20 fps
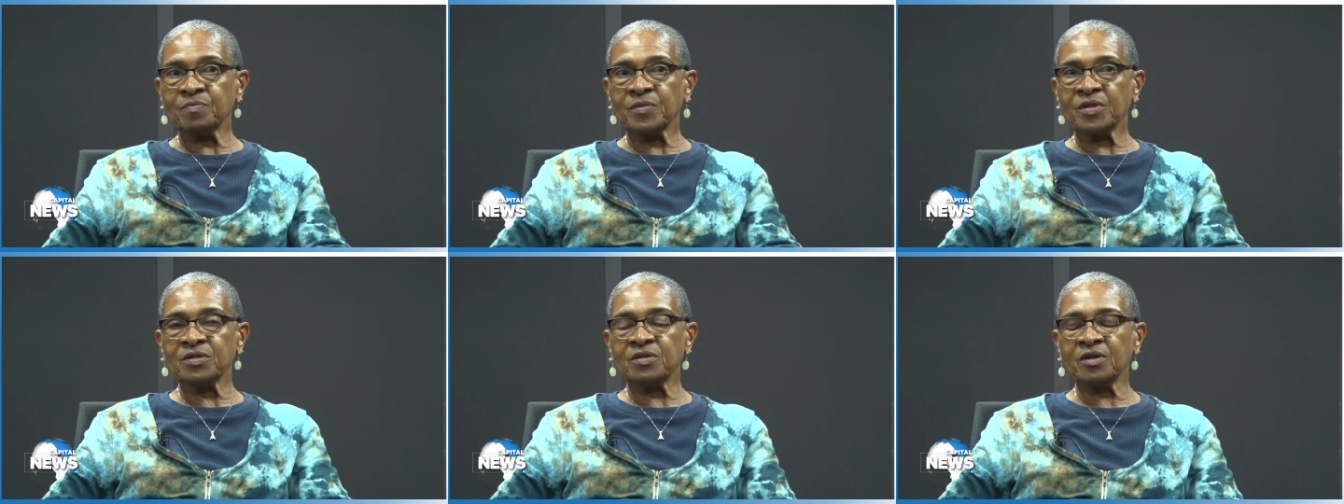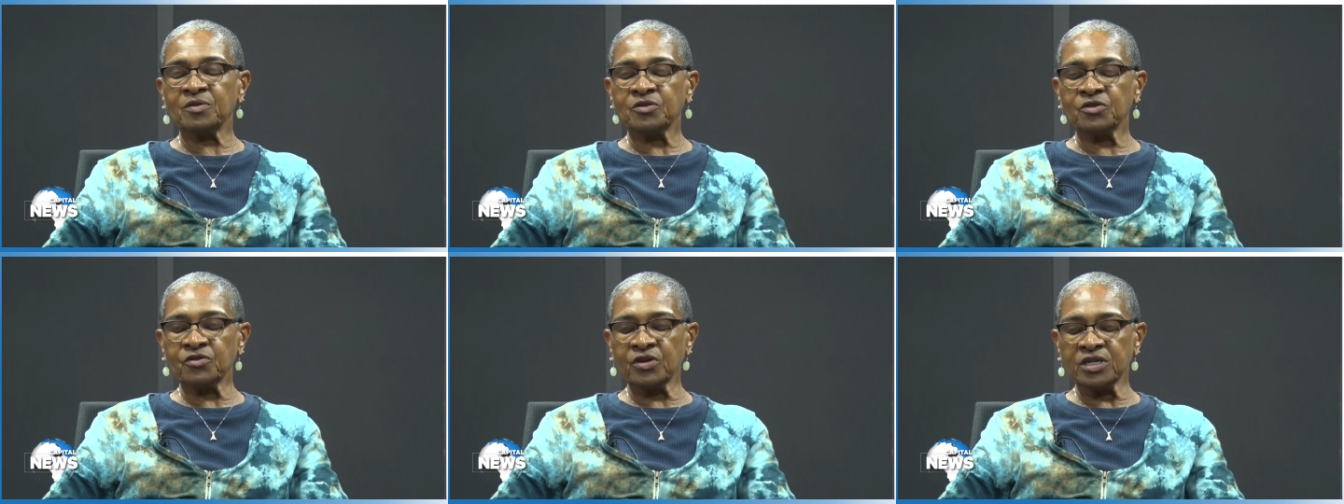
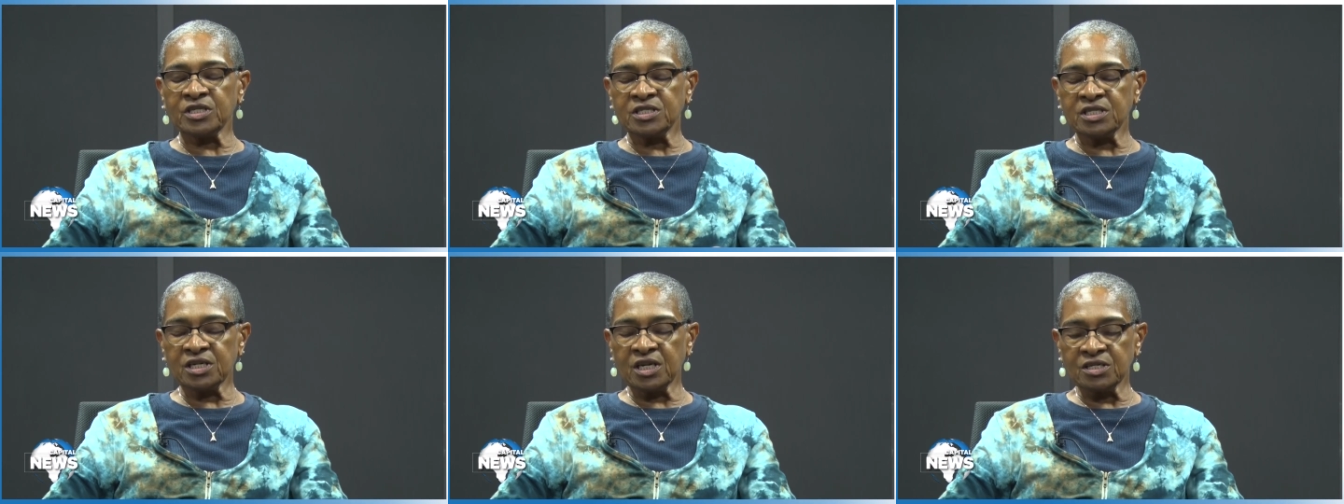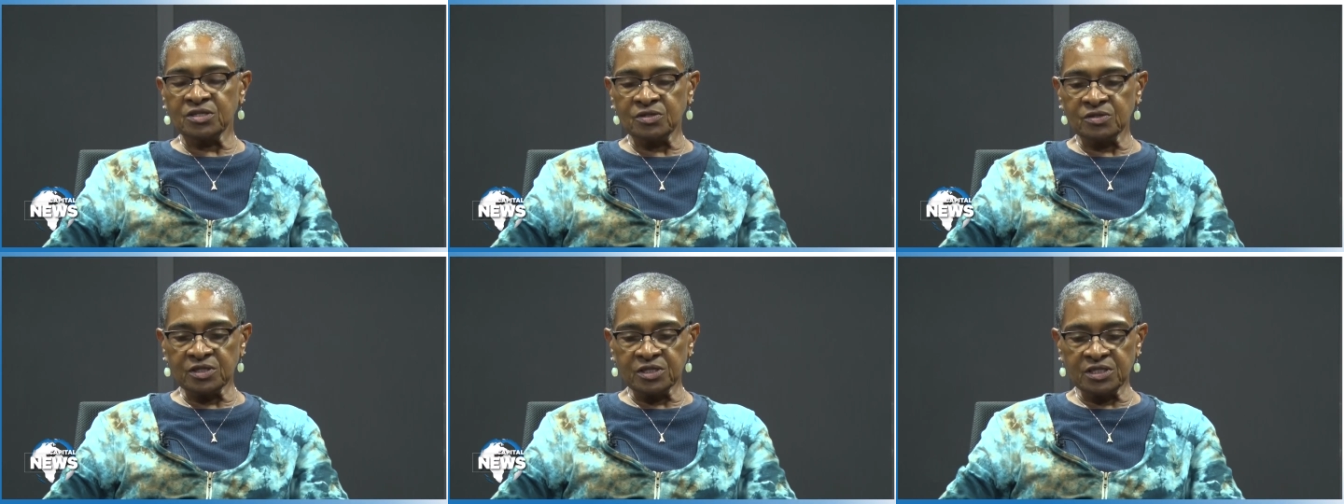They're trying to
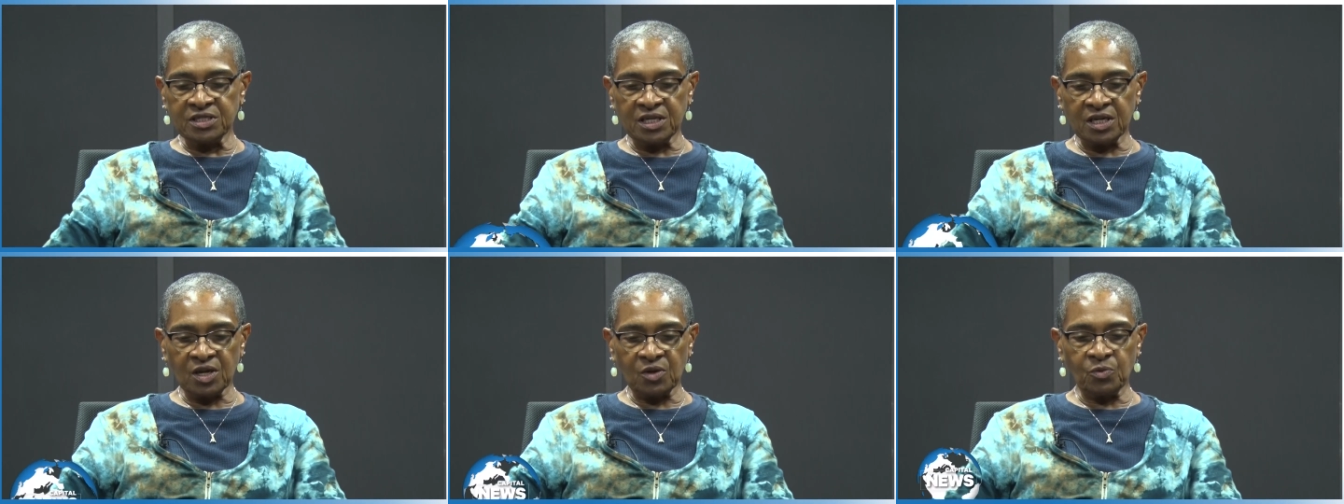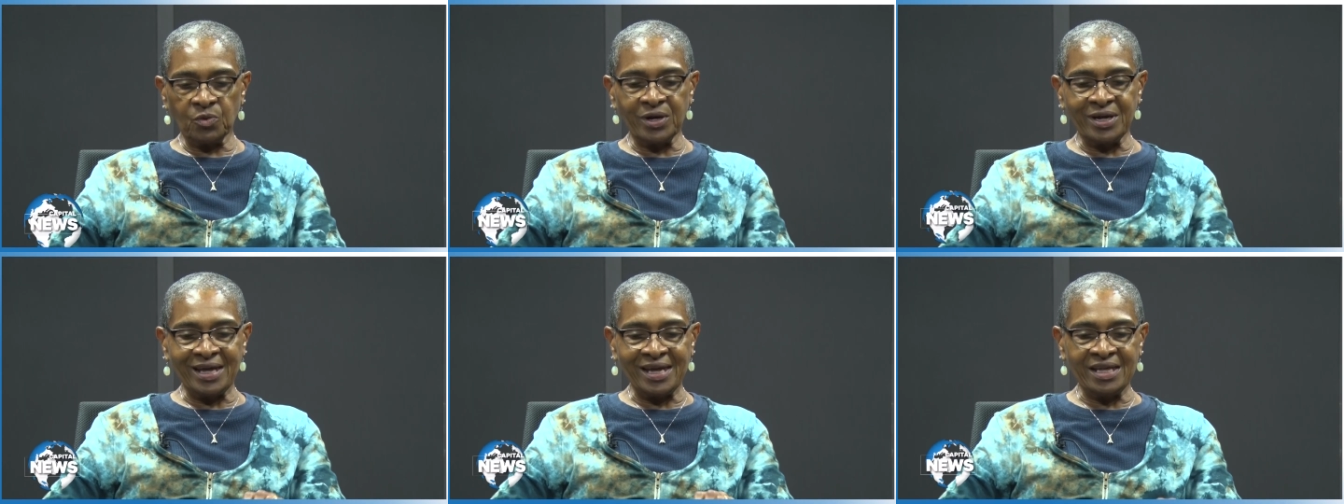schedule a
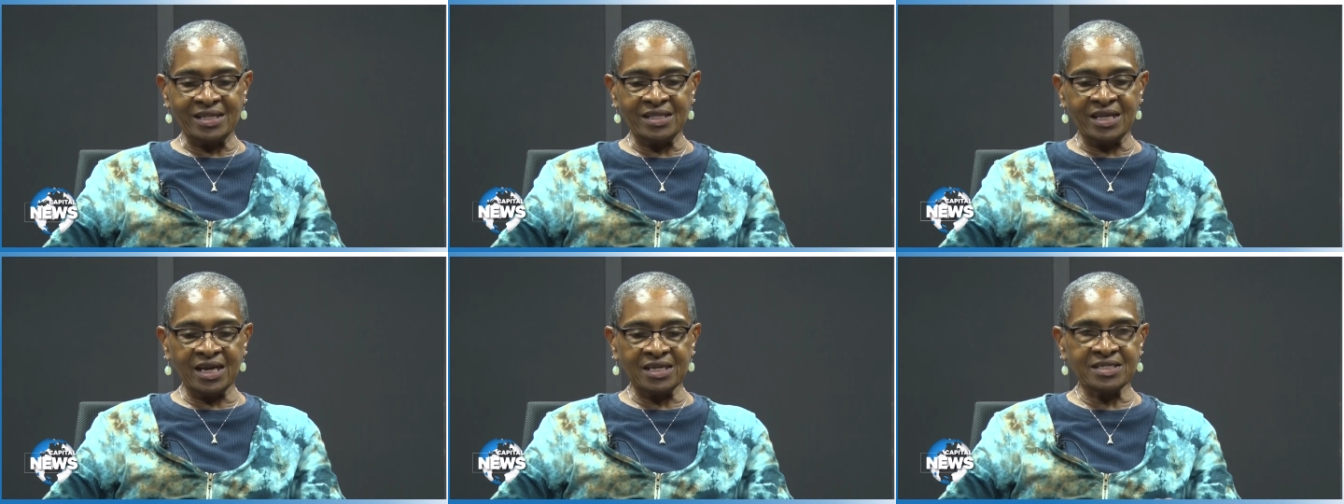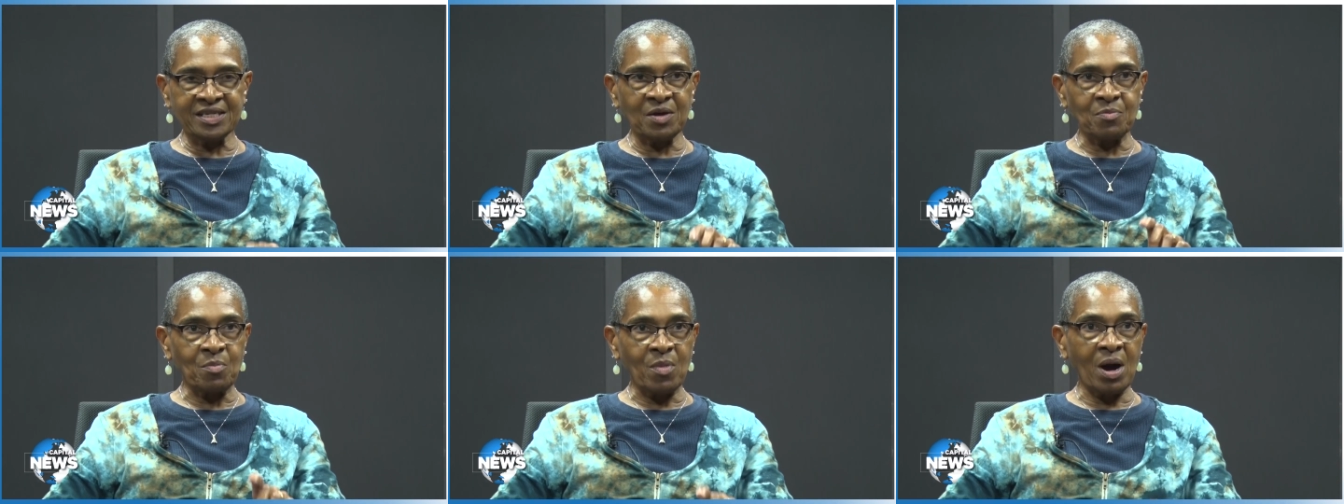second one. And
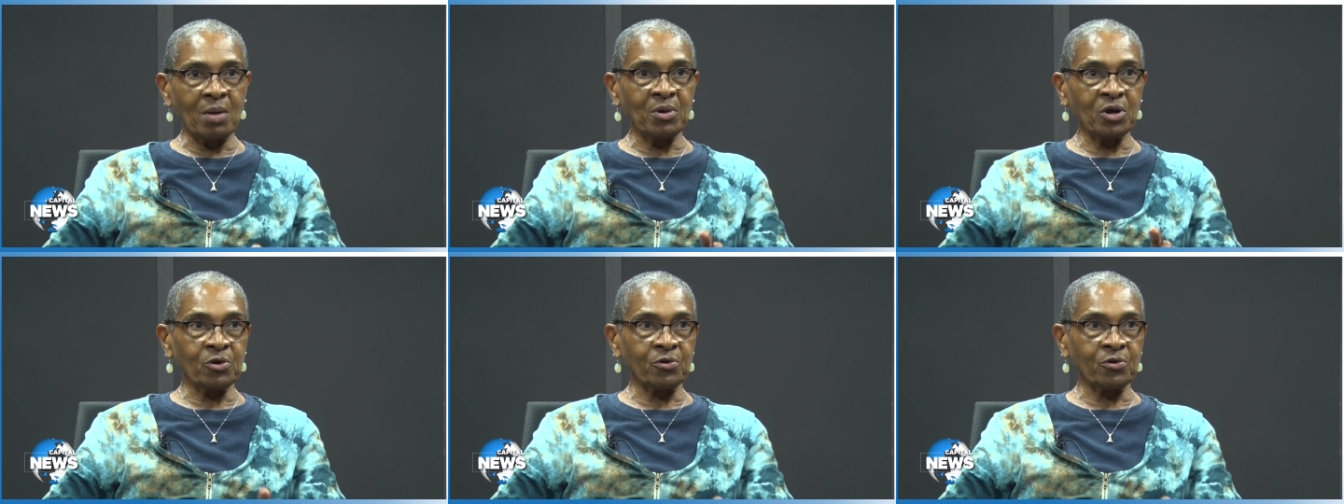that's at Mama